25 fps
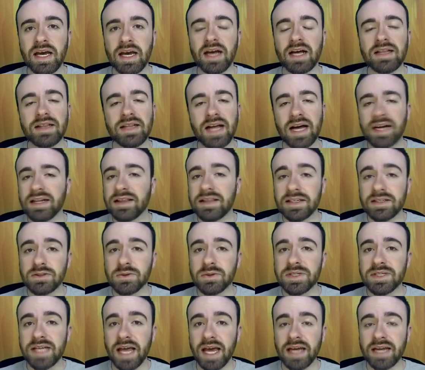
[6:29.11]
A lot of things
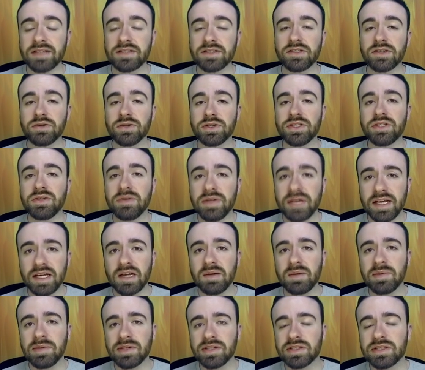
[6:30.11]
with tanks too is you need
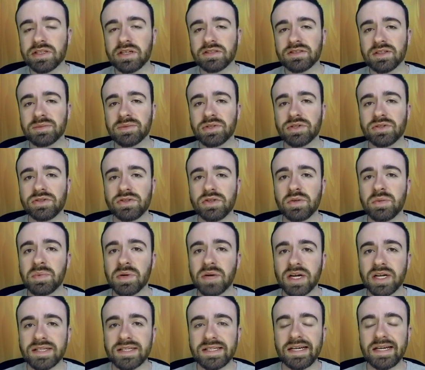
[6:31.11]
to be able to charge up their
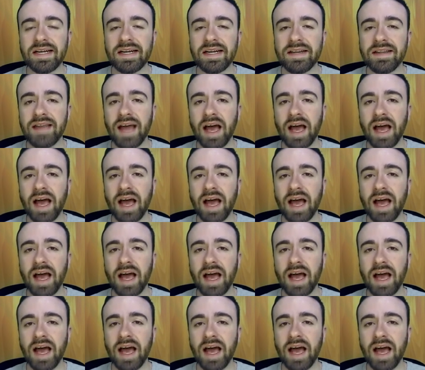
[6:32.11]
super a ton.